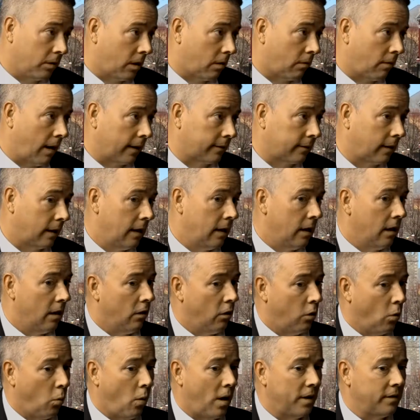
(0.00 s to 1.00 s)
correct.
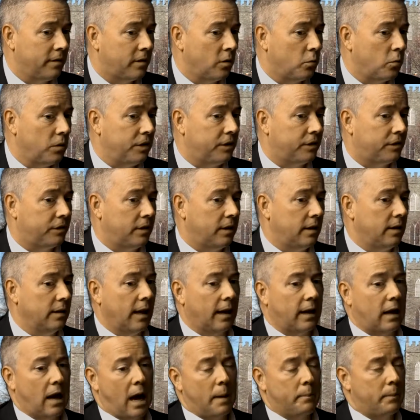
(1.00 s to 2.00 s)
The ones that we see
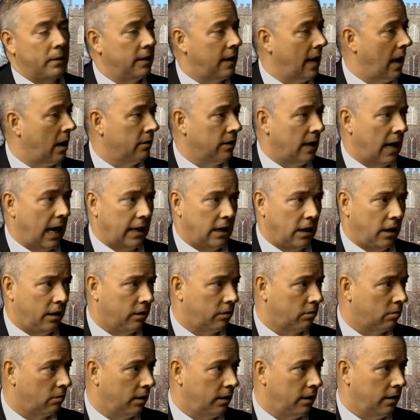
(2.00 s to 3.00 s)
like up and down
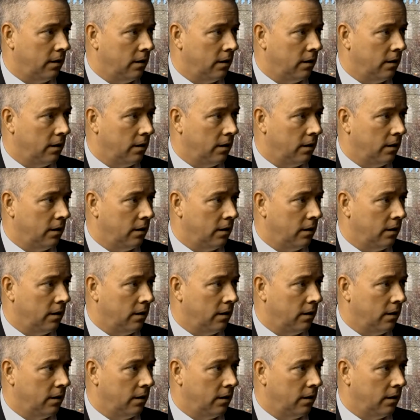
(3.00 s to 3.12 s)
93,